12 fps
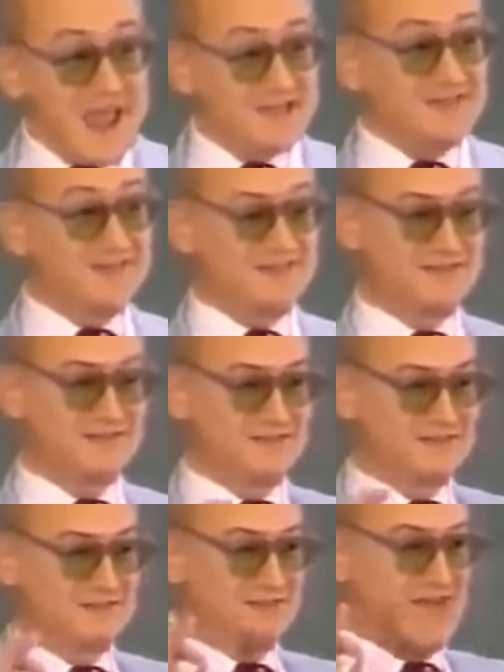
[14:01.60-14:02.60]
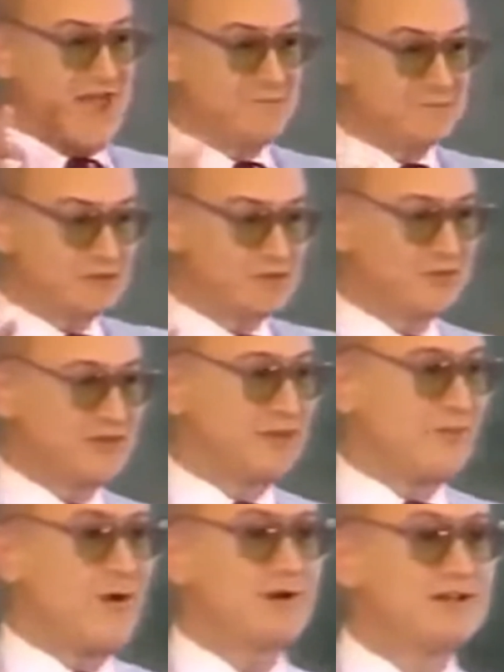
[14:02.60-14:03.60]
And the absolute
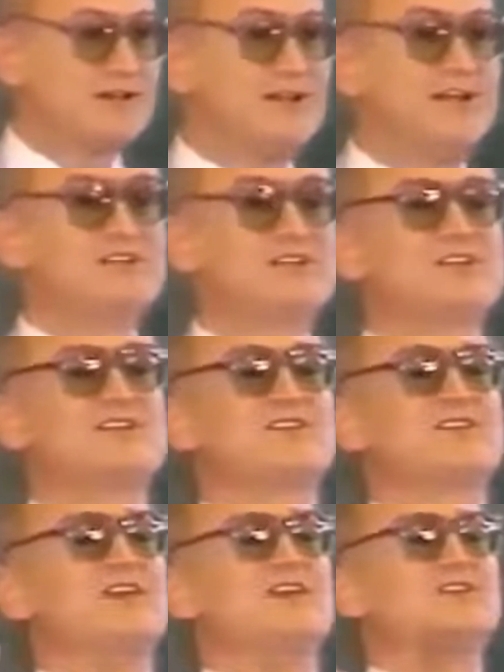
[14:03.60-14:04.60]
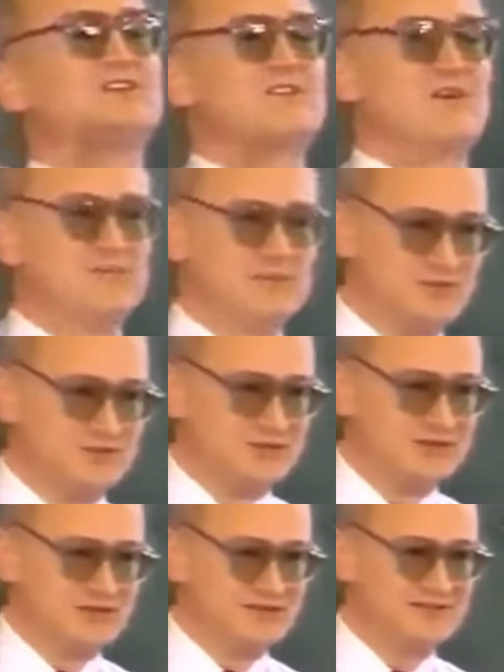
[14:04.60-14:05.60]
equality exists in Soviet
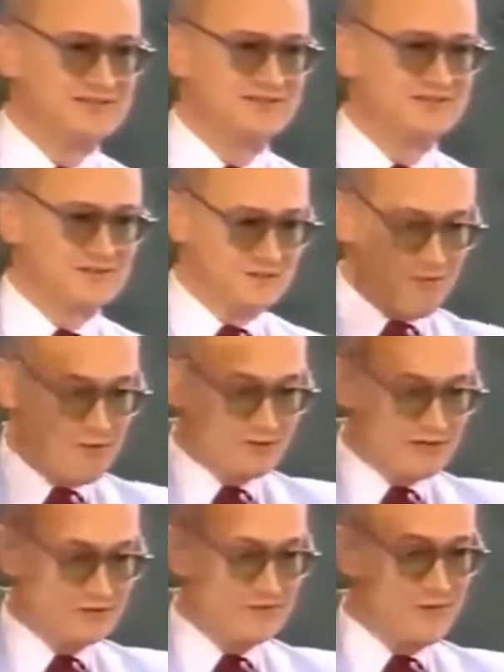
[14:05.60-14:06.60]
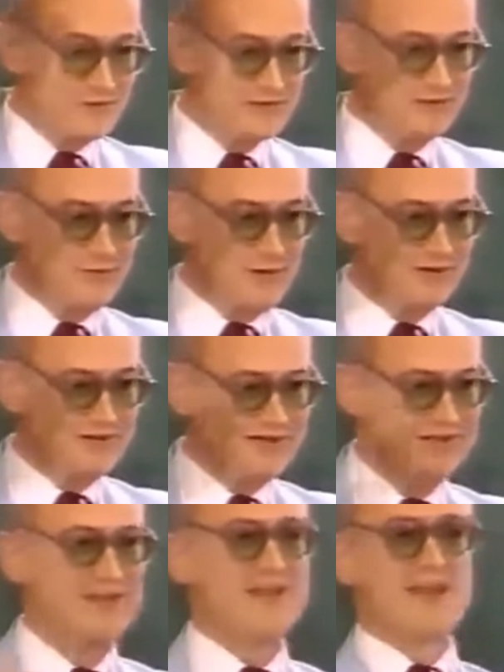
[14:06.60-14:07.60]
Union, quote-unquote
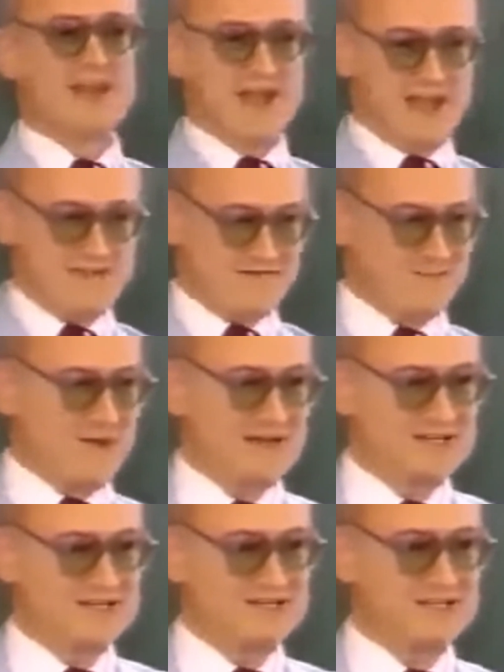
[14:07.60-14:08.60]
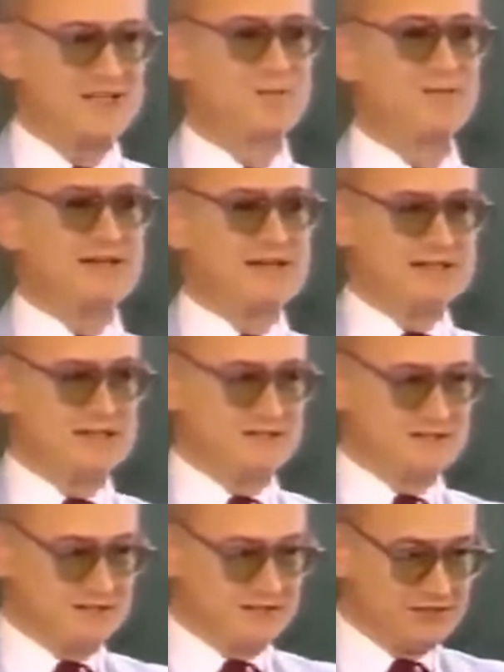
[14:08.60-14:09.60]
equality. Everybody is equal
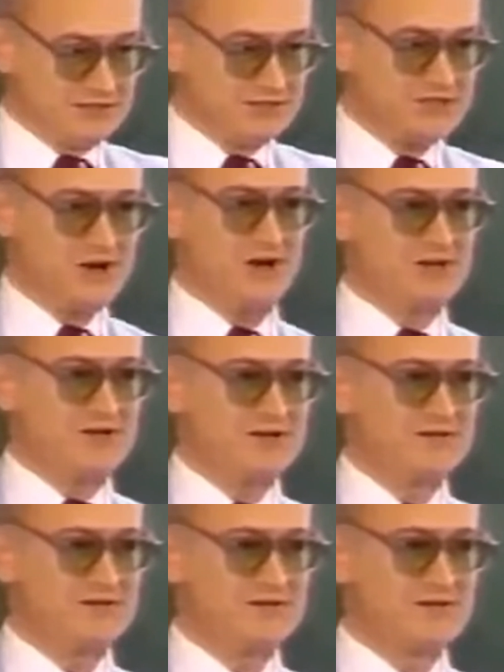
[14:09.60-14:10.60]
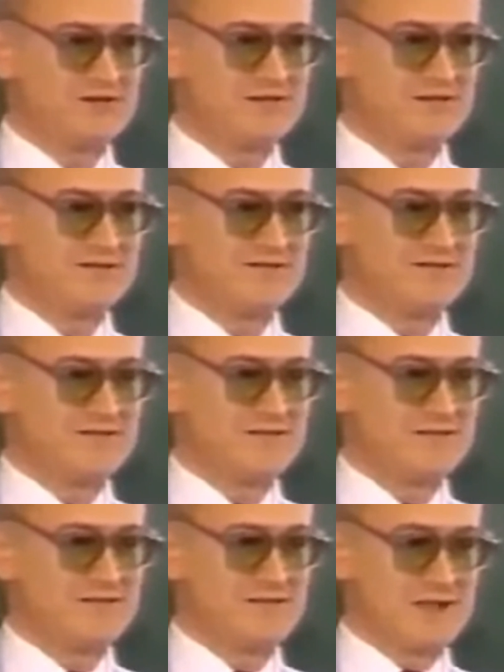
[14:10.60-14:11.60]
in dirt,
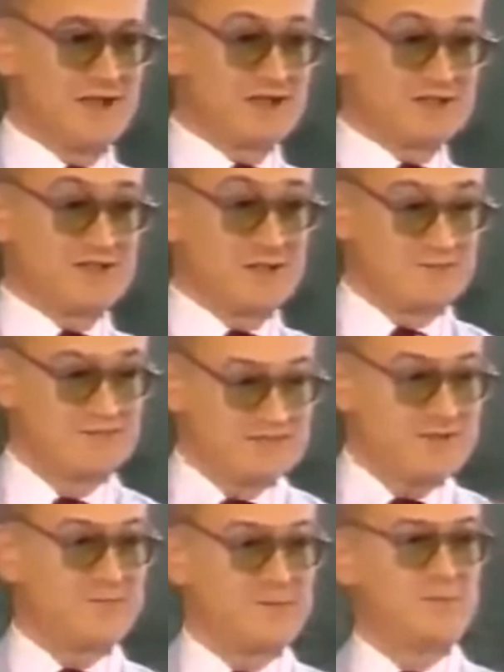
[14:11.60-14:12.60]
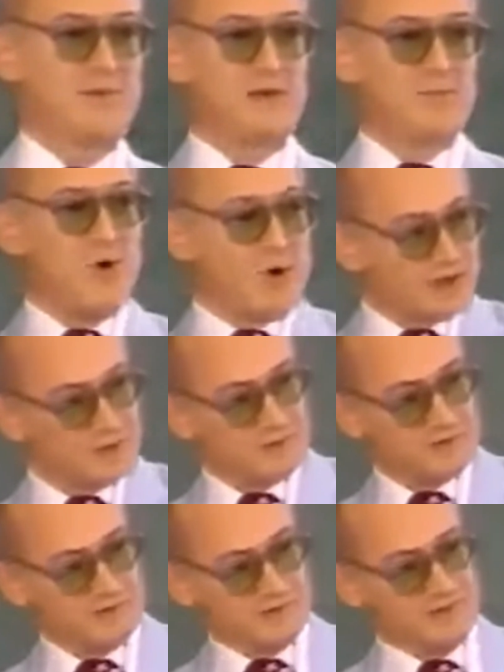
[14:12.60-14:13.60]
except some people are more
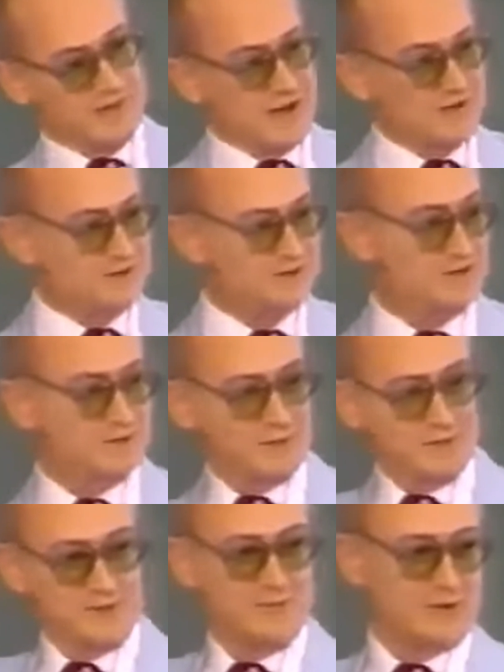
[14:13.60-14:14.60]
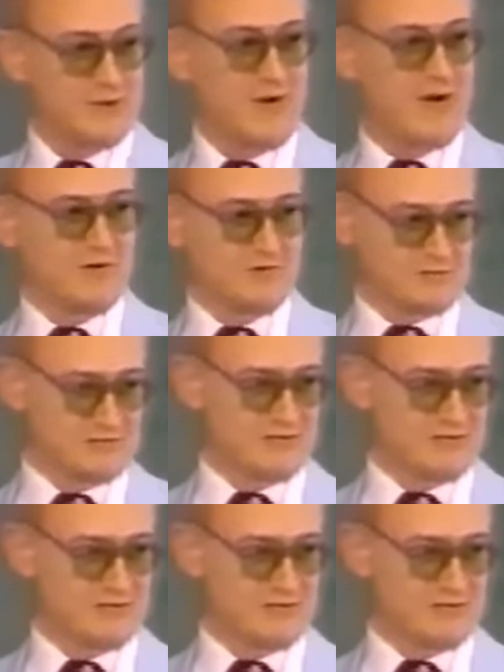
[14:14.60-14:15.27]
equal than the others in Politburo.